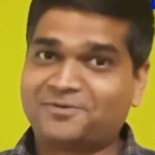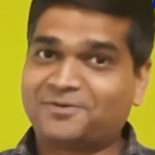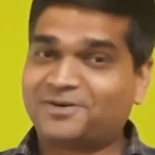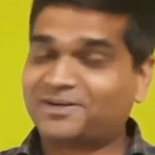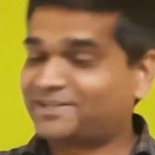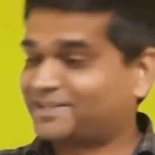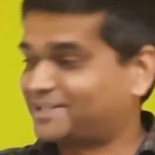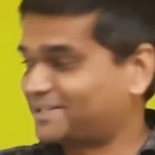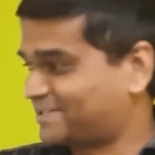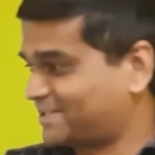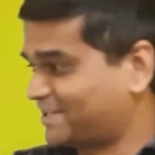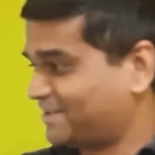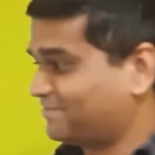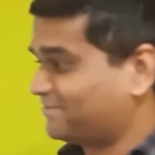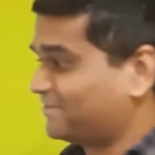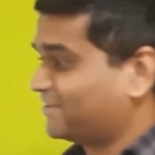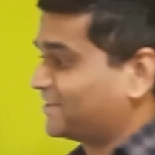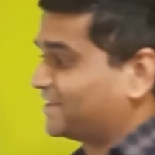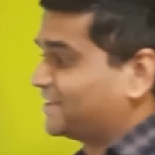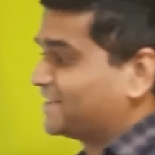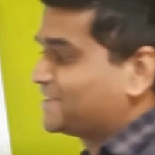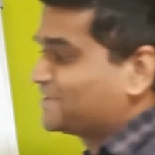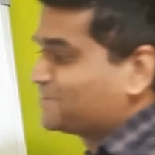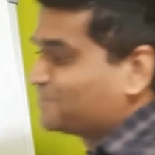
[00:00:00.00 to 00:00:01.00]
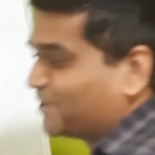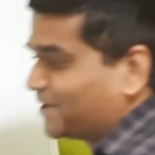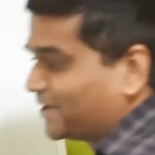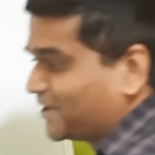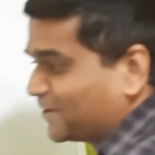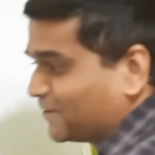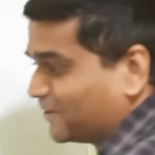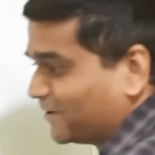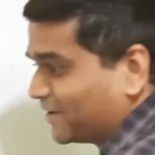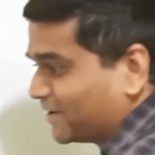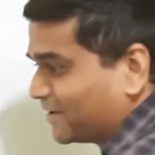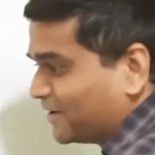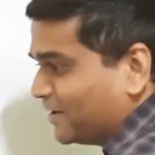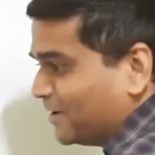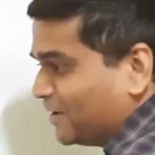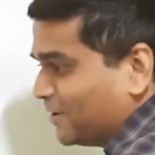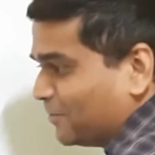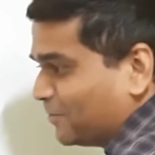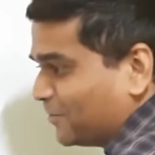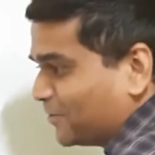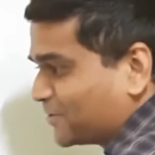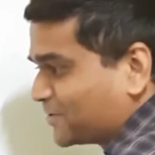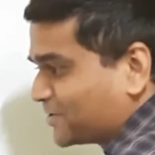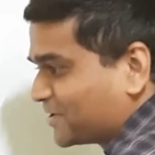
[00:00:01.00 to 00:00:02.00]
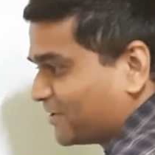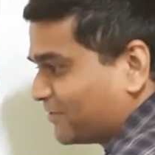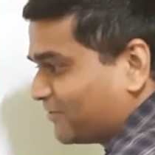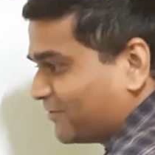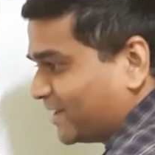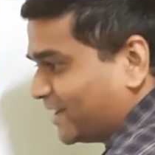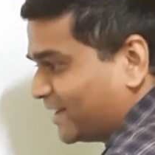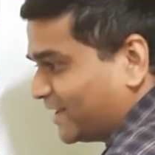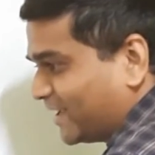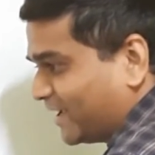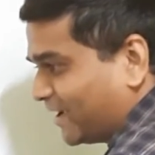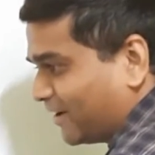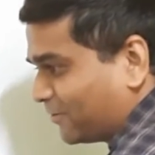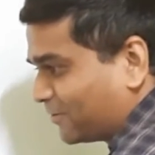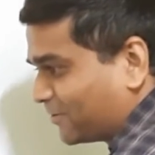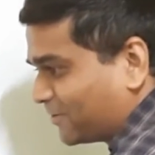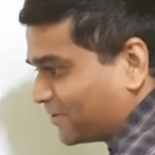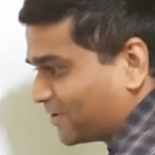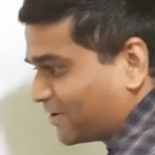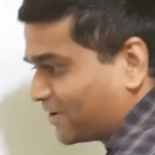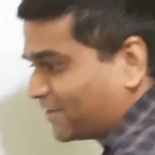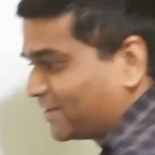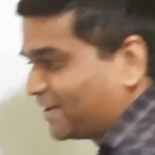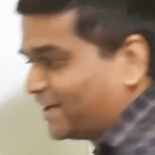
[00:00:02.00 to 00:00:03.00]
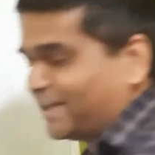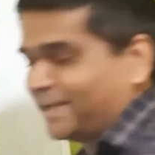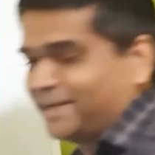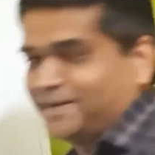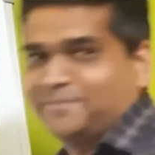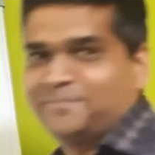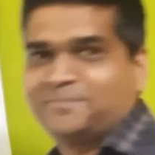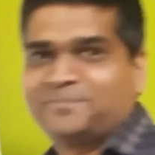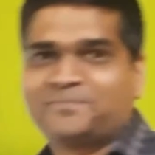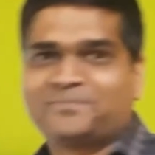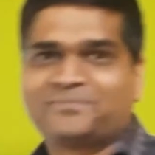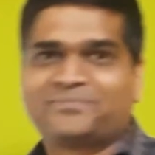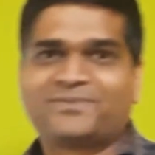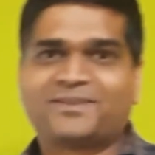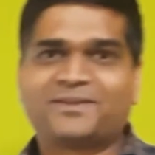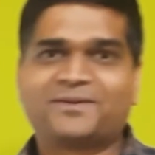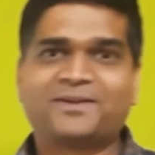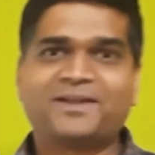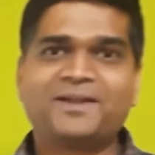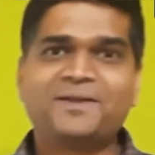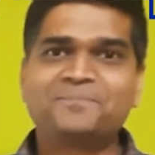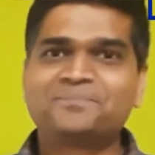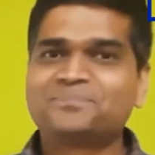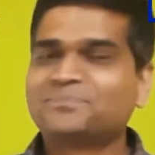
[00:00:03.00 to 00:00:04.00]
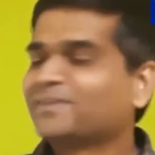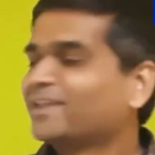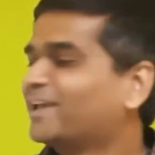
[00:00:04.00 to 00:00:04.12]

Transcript: what they say for this particular portion when they have to draw the line. Okay.